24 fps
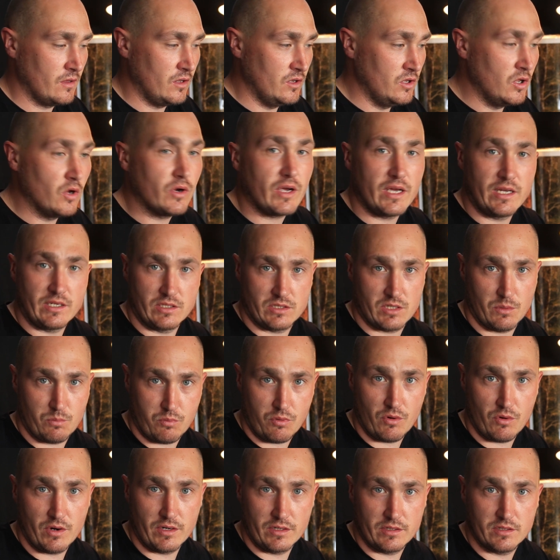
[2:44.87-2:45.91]
looking to
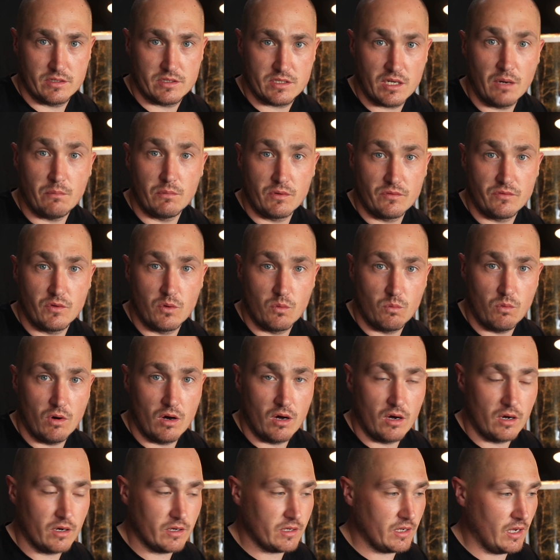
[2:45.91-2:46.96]
print some of your
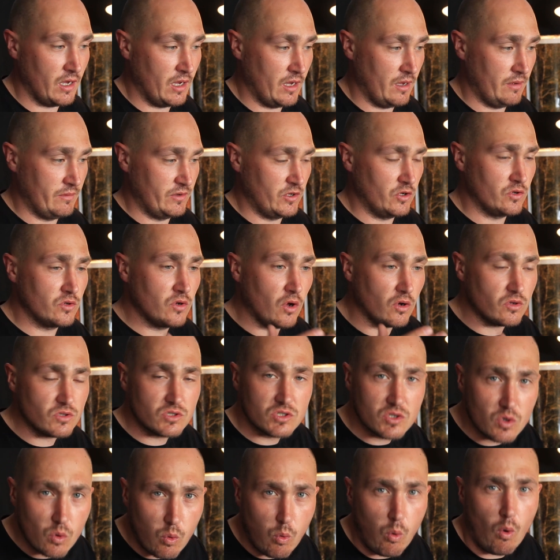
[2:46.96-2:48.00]
work and you're
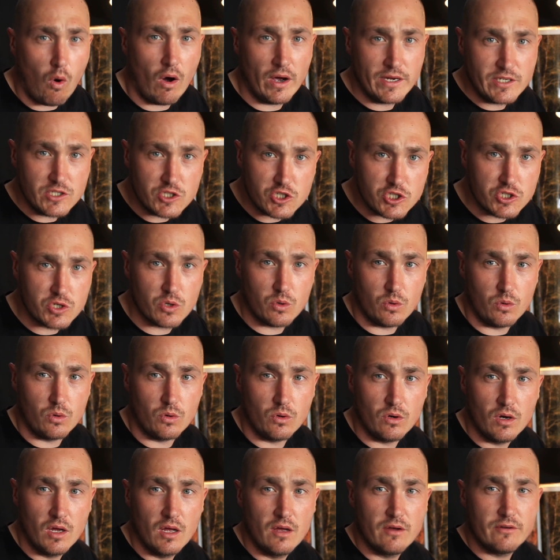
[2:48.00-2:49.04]
not quite
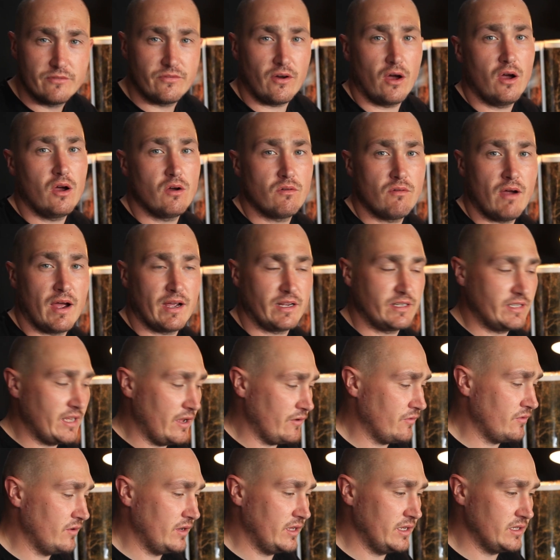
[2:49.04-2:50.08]
sure. Photo rag
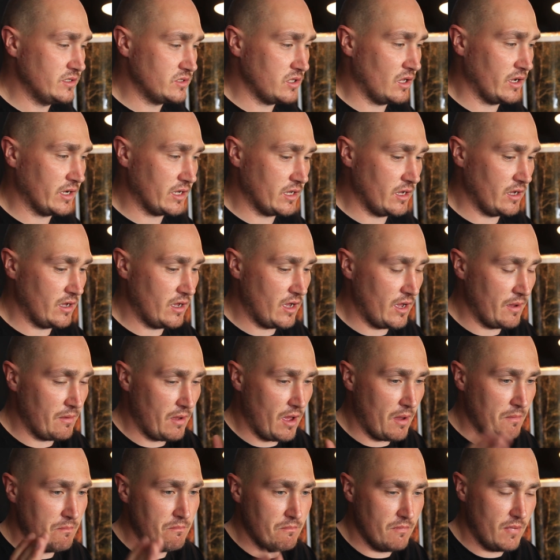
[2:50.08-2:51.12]
definitely is like
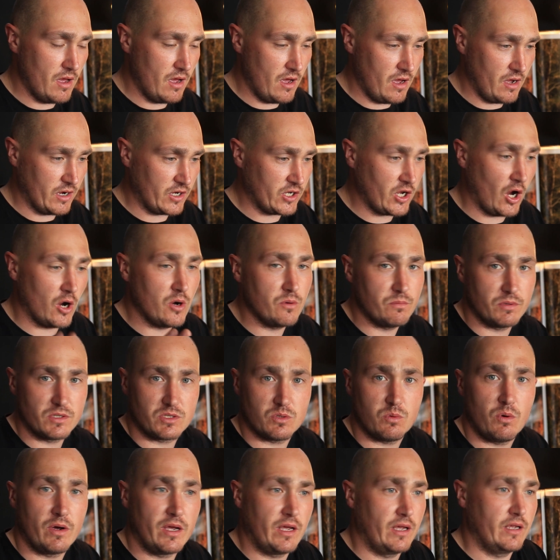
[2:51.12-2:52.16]
a
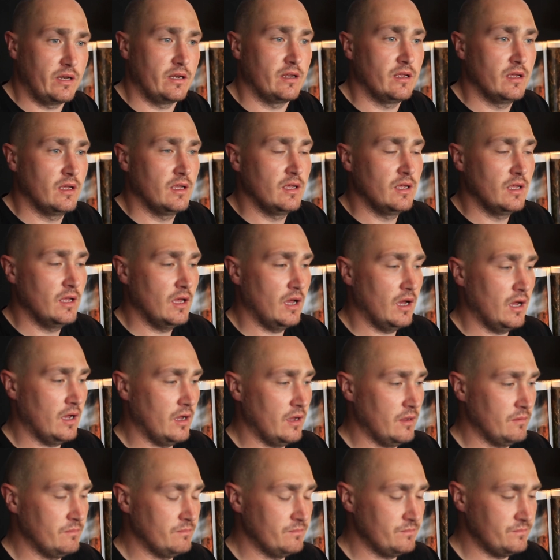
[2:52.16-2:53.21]
go-between
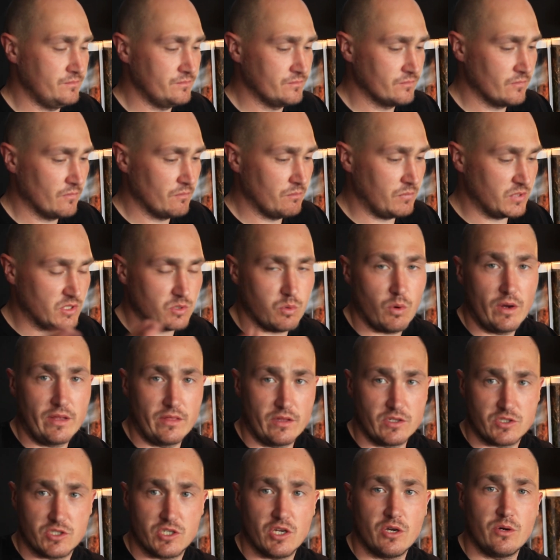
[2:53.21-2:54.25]
between
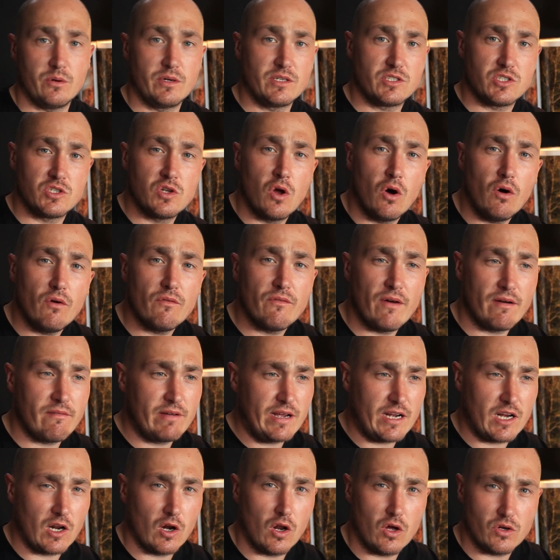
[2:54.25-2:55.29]
the two. It's not
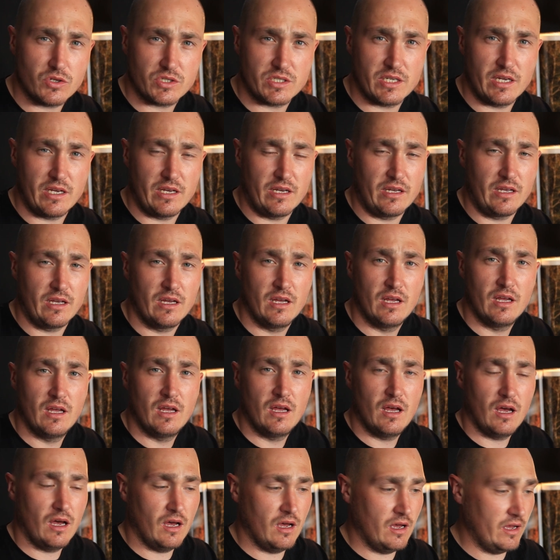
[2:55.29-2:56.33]
very glossy.
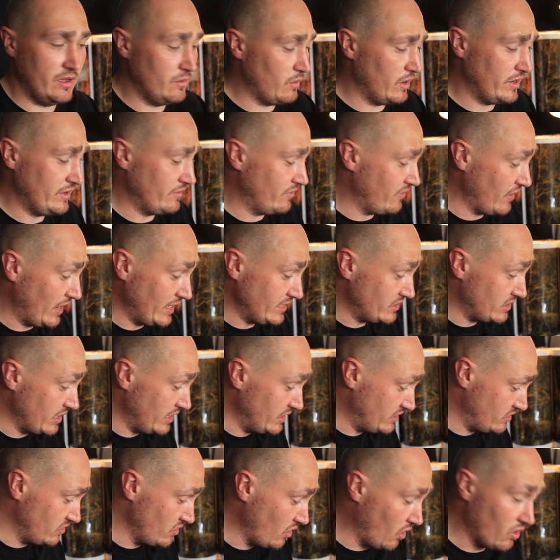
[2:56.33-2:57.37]
Well, in fact,
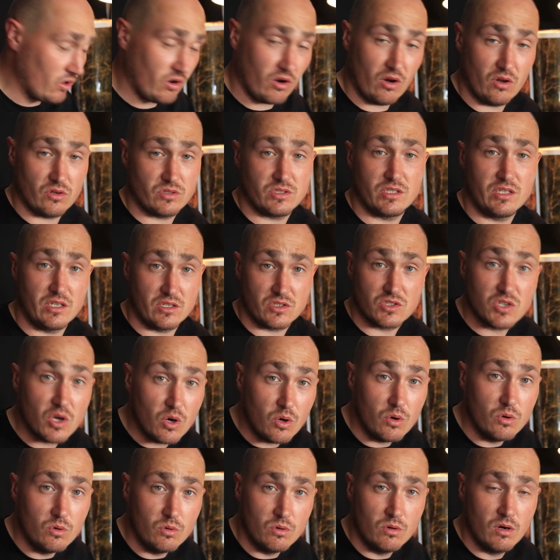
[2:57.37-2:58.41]
it's not glossy at
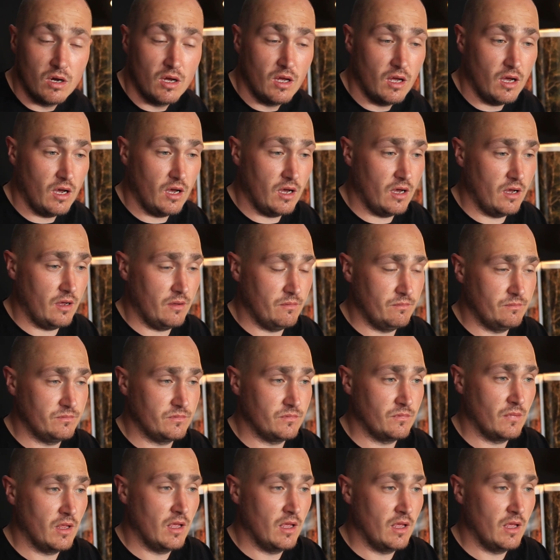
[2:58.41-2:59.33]
all, but